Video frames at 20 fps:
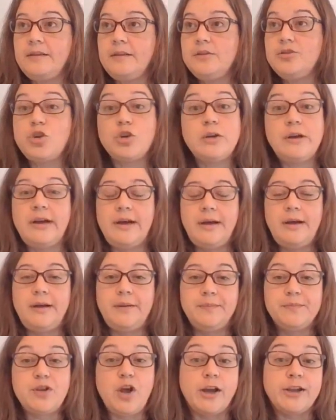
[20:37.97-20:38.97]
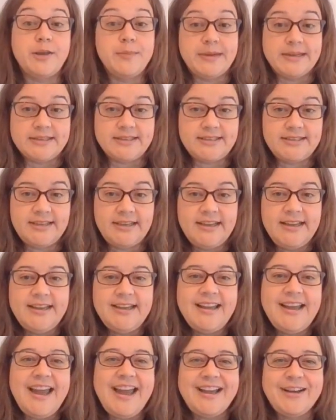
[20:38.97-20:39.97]
documents,
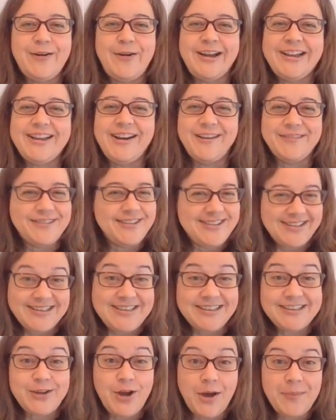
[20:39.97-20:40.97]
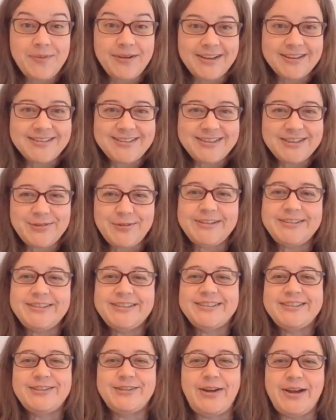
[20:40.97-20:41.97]
and quite often it is complex
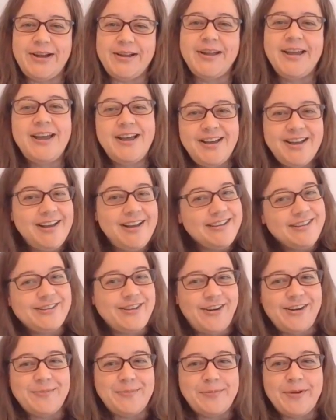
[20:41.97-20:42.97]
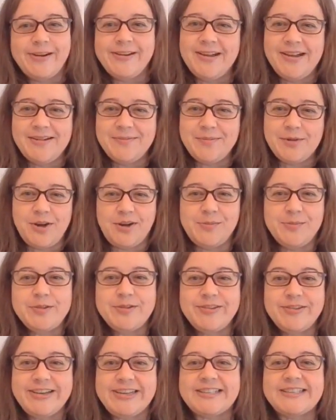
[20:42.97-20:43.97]
situations. So I call
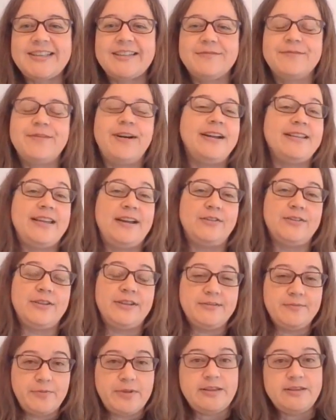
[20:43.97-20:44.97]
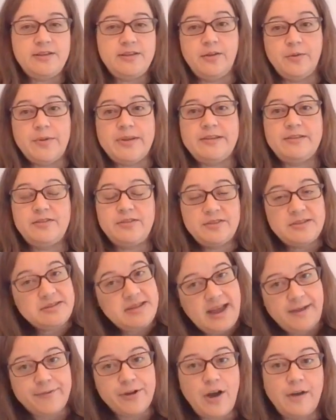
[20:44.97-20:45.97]
Patrice and find out, and we
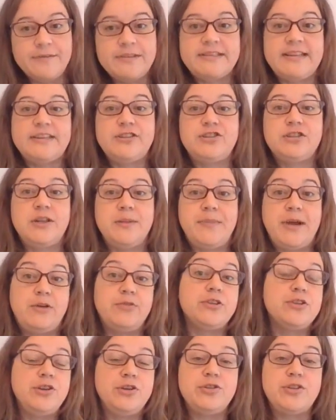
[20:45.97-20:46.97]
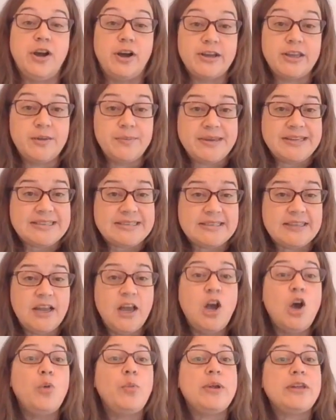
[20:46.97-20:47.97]
have a conversation about the new documents.
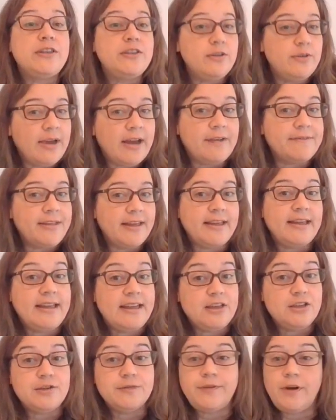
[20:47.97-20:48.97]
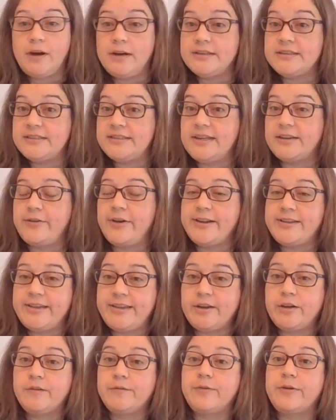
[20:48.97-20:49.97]
We do have that age of onset
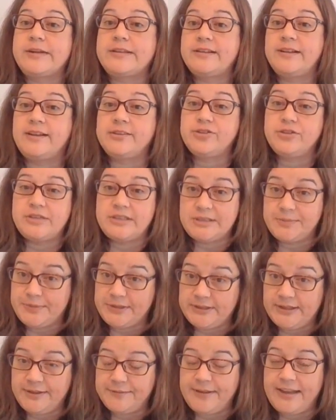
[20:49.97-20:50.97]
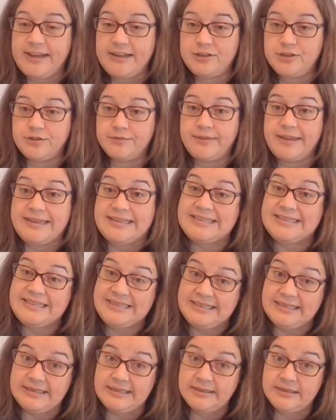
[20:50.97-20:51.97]
criteria for intellectual disability of age of
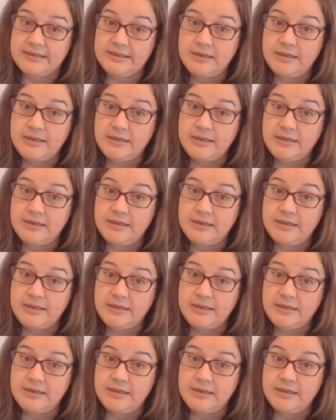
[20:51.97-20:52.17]
18.